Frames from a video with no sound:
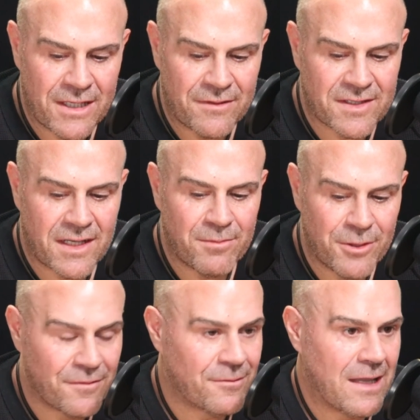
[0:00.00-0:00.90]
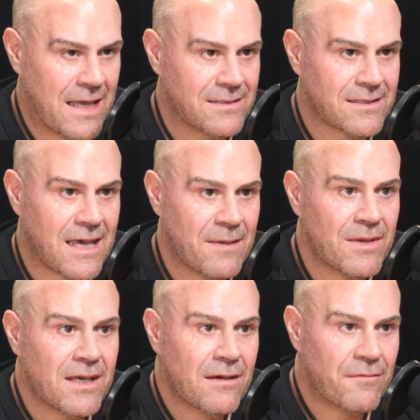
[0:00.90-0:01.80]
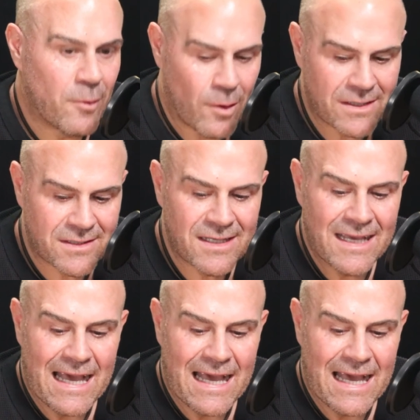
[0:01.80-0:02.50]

You've set a beautiful landscape for us,